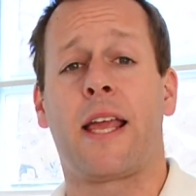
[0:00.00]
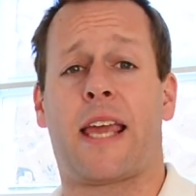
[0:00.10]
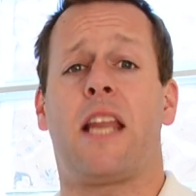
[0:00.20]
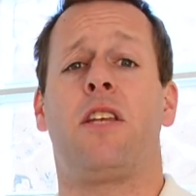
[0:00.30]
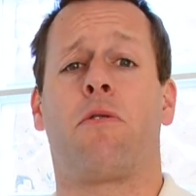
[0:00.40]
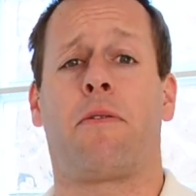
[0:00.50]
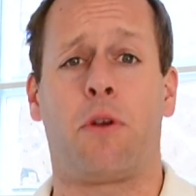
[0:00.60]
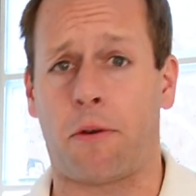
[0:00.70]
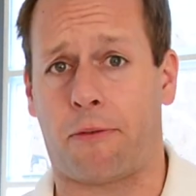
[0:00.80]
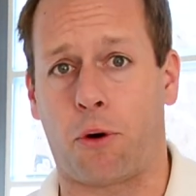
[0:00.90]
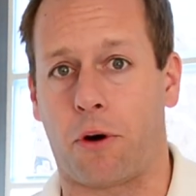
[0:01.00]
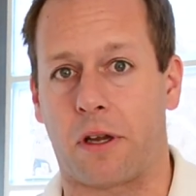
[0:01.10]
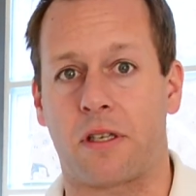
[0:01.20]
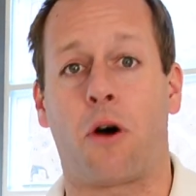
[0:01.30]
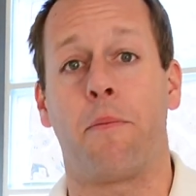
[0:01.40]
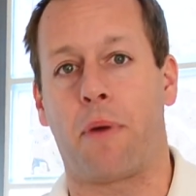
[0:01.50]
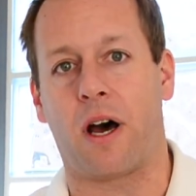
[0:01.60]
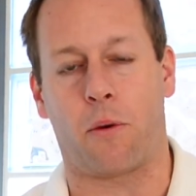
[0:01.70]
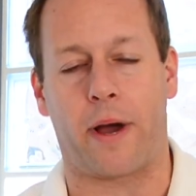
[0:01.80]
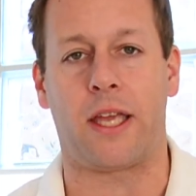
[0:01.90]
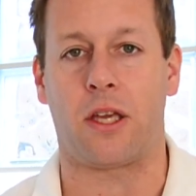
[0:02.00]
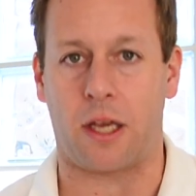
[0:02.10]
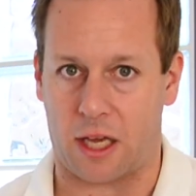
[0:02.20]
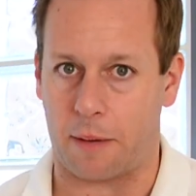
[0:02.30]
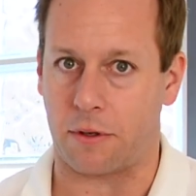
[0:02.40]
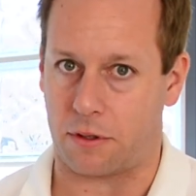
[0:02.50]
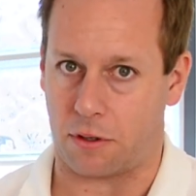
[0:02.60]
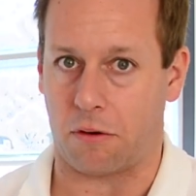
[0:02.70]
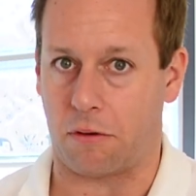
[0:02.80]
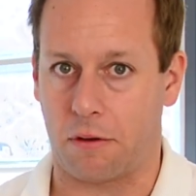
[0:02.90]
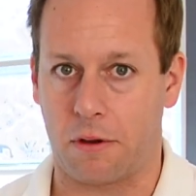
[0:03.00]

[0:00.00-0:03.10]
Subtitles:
can you review it for us? Oh, and by the way, you can keep it too.